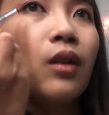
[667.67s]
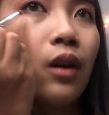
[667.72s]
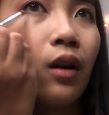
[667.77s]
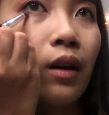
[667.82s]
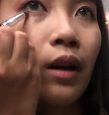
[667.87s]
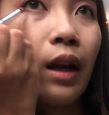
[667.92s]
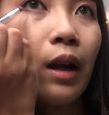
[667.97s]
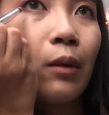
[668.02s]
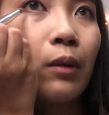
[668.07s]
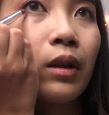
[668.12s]

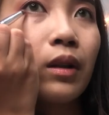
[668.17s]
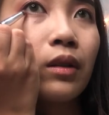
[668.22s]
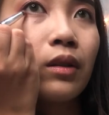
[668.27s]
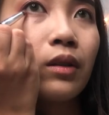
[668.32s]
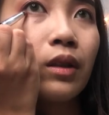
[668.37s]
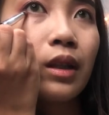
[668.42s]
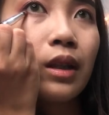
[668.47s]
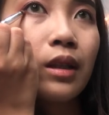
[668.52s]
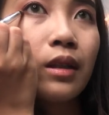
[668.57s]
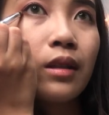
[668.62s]
on our
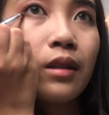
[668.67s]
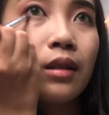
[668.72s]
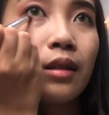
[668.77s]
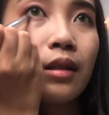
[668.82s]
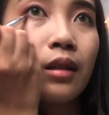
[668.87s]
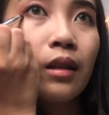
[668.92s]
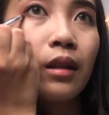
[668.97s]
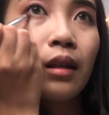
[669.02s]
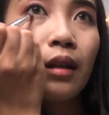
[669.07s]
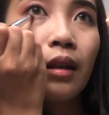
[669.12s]

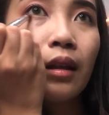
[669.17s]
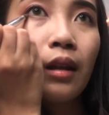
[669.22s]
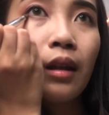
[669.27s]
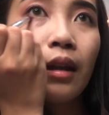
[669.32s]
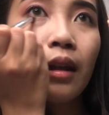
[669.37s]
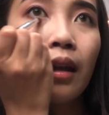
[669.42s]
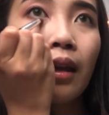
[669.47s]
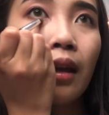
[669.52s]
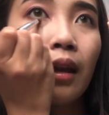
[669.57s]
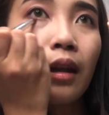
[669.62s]
crease
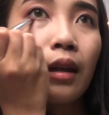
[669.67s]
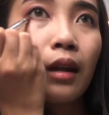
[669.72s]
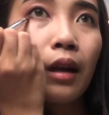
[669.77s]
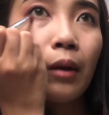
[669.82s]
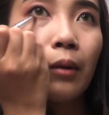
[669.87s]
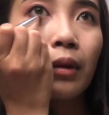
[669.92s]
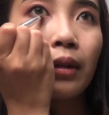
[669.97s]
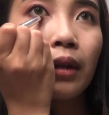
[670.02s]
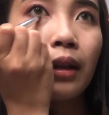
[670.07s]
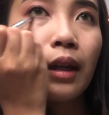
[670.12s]
and
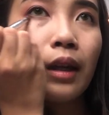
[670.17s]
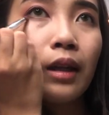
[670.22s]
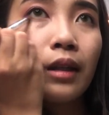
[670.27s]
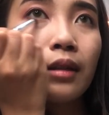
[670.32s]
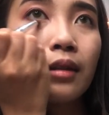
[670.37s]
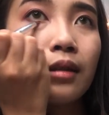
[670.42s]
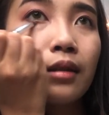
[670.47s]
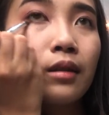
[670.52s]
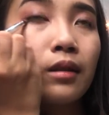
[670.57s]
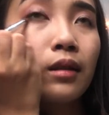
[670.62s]
our
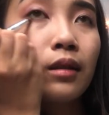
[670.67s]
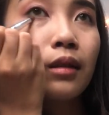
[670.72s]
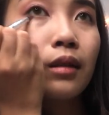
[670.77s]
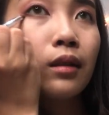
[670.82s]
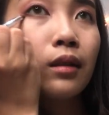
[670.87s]
lids.